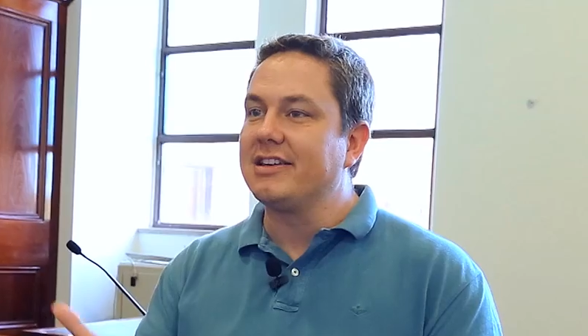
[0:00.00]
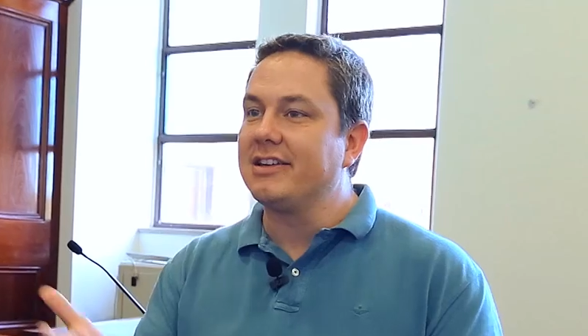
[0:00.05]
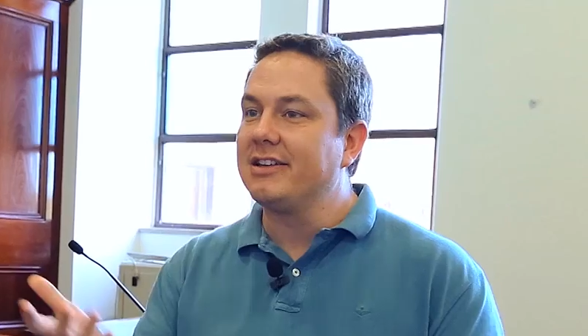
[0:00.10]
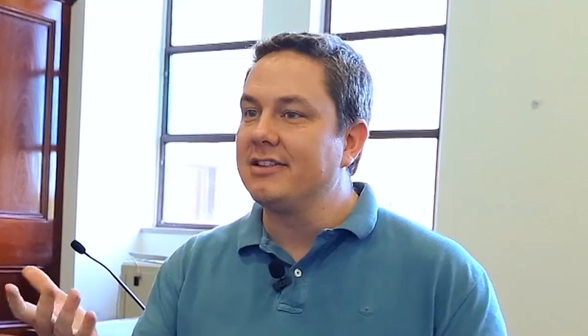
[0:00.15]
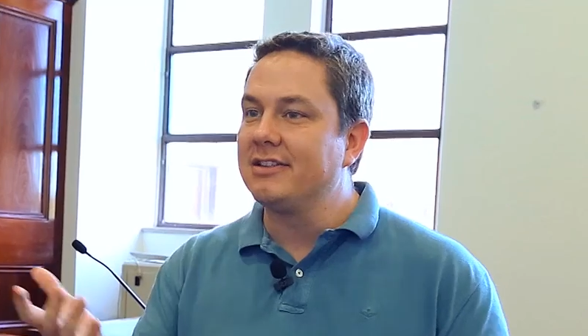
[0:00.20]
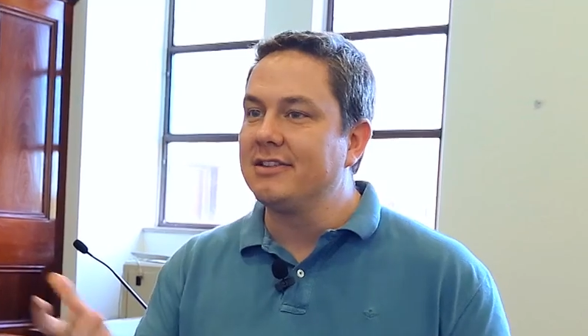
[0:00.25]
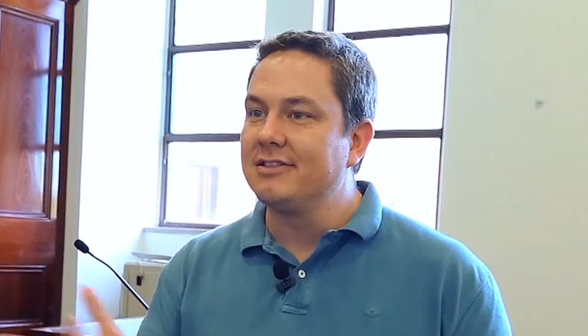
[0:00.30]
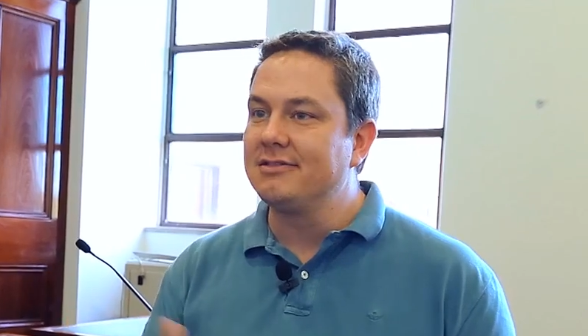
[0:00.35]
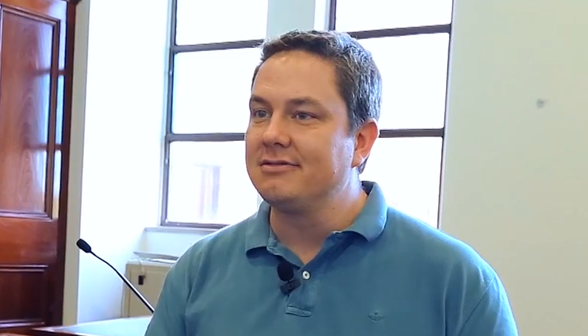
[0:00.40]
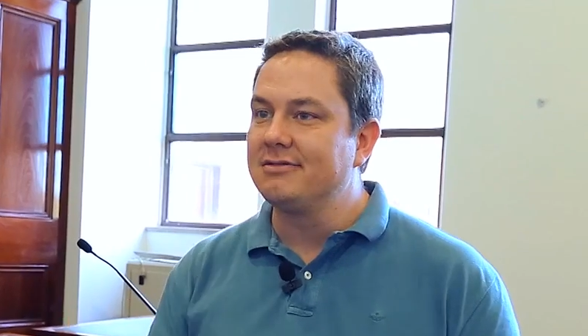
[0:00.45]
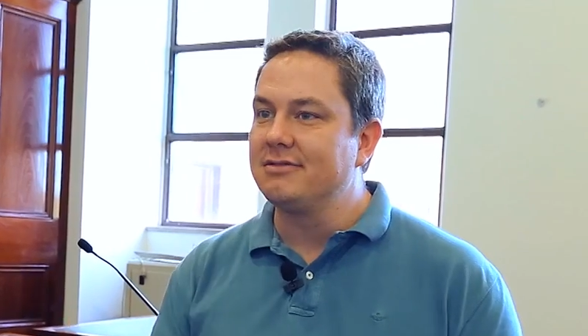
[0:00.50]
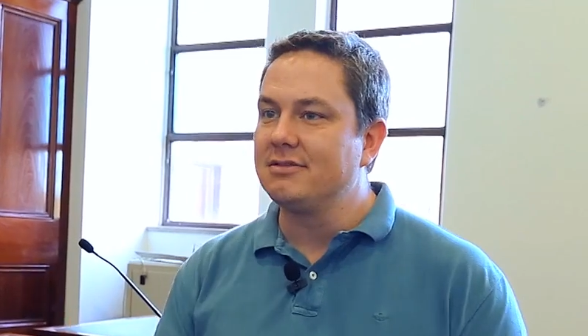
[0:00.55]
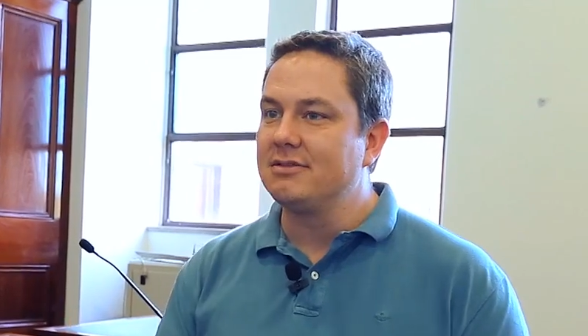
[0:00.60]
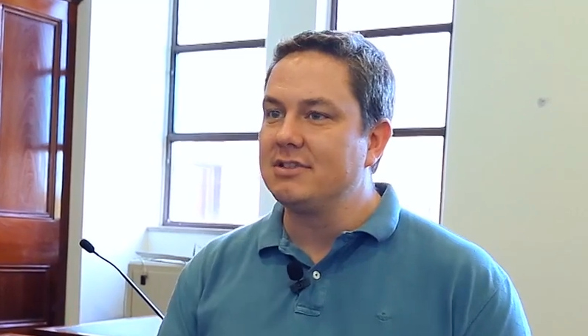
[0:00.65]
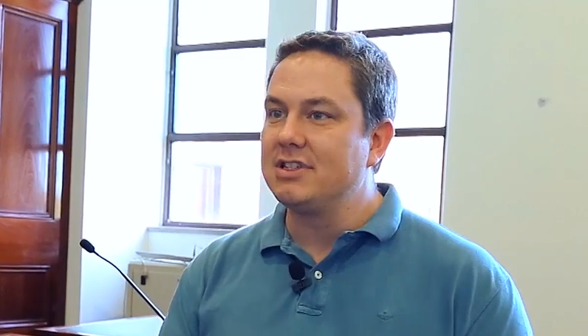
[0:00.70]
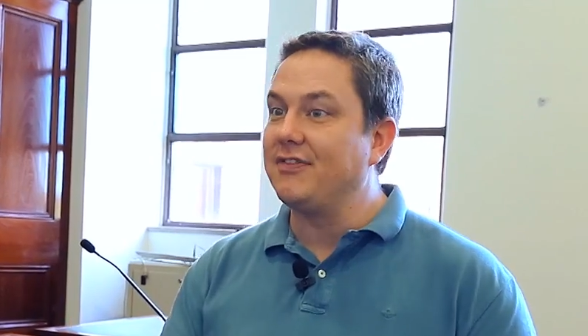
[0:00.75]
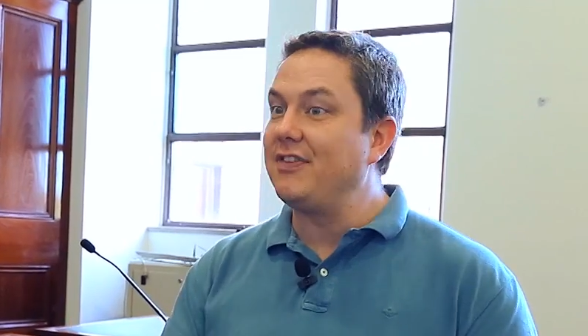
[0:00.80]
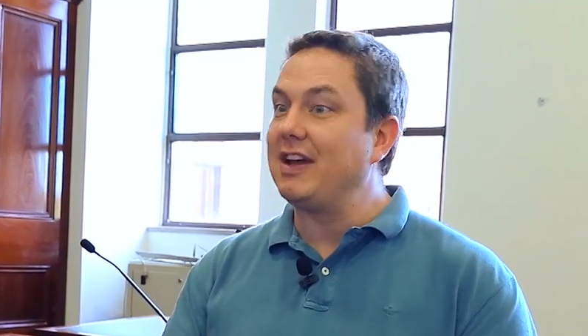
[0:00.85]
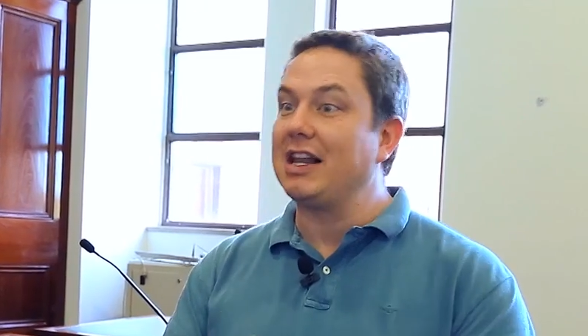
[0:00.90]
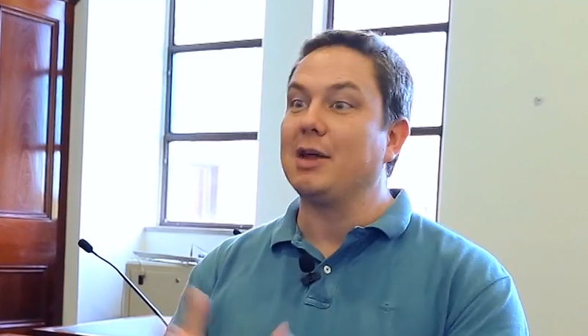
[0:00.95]
in
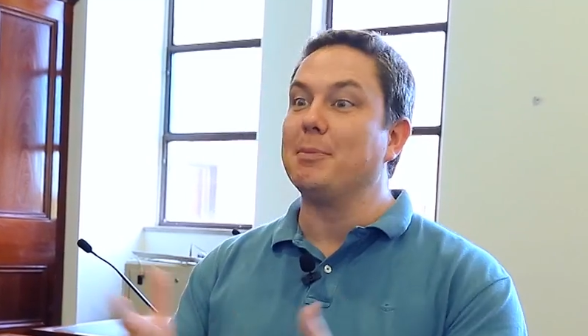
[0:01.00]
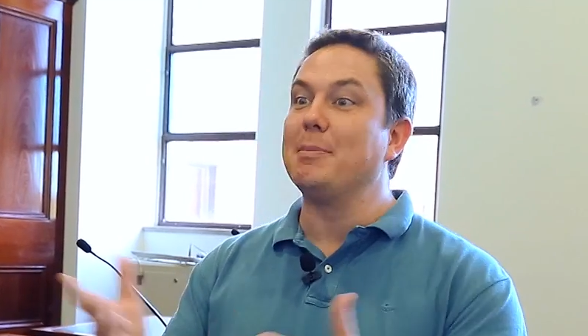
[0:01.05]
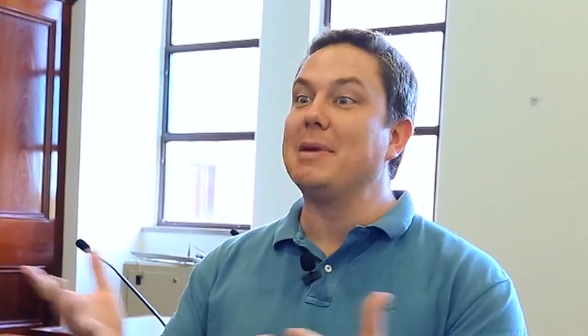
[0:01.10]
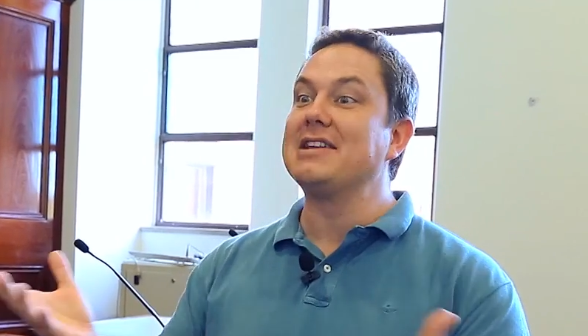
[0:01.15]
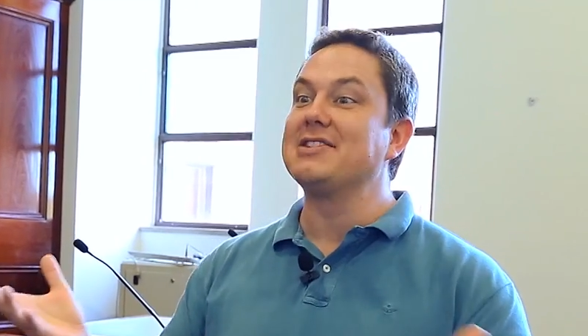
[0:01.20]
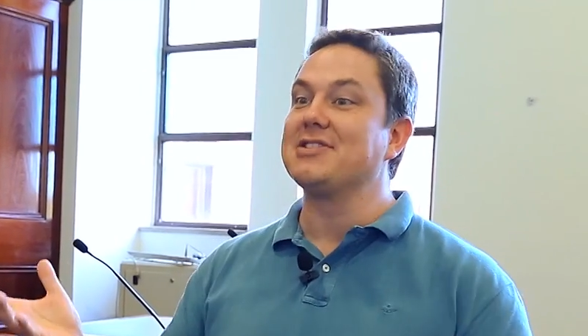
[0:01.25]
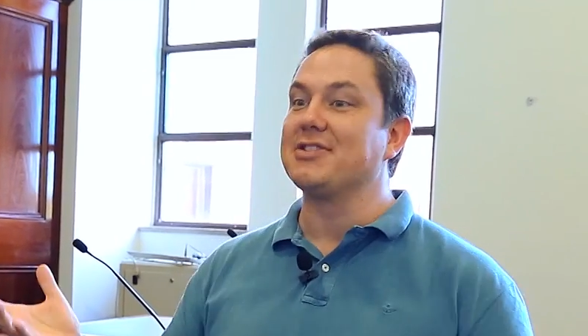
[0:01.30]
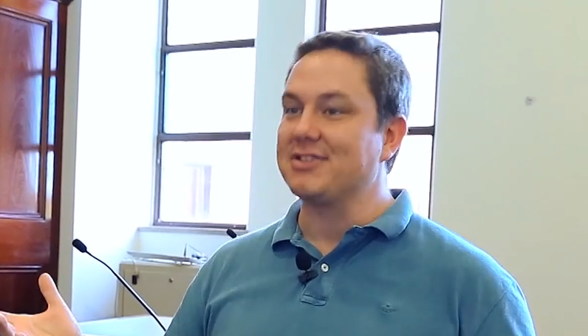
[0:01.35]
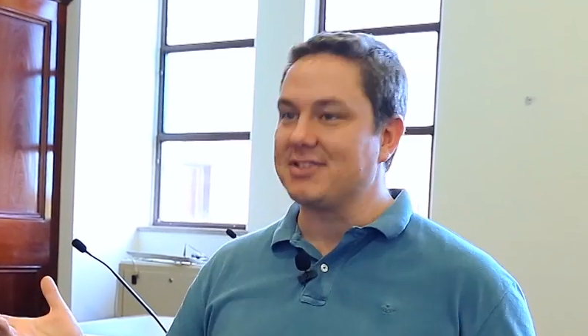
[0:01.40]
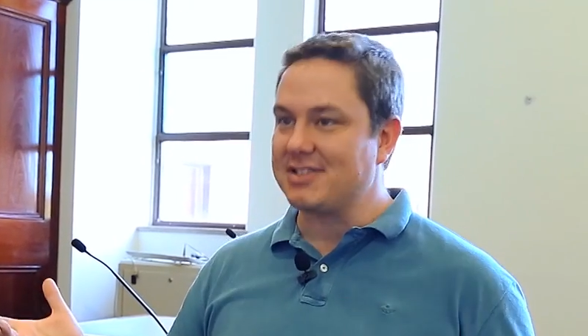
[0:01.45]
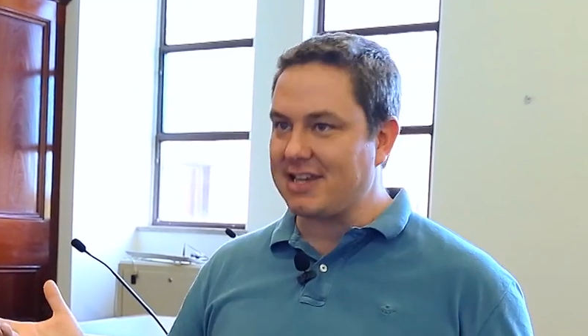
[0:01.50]
developmental